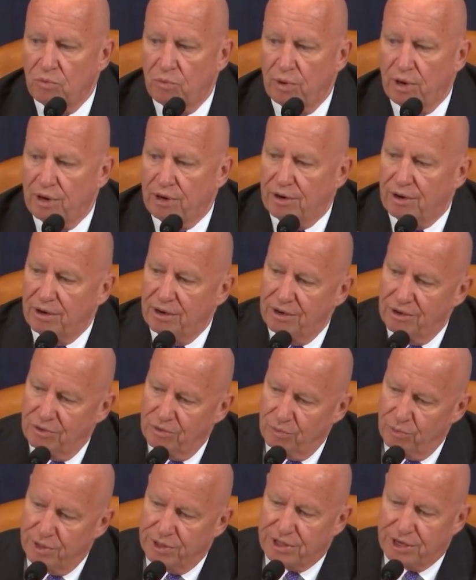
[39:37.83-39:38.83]
where,
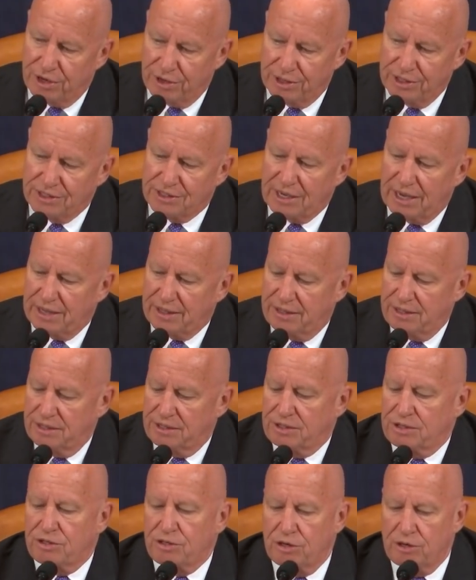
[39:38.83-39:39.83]
with hearings like
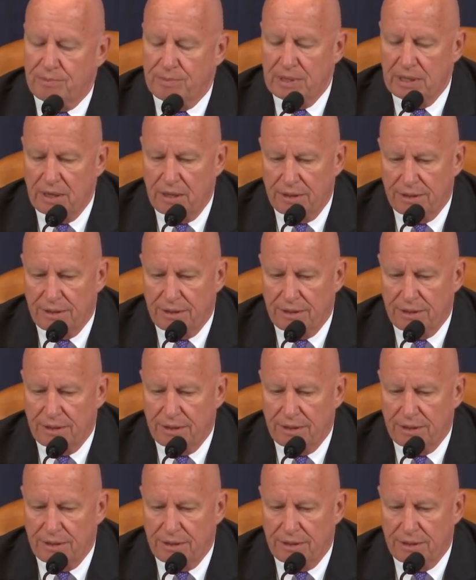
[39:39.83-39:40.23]
this, Chairman,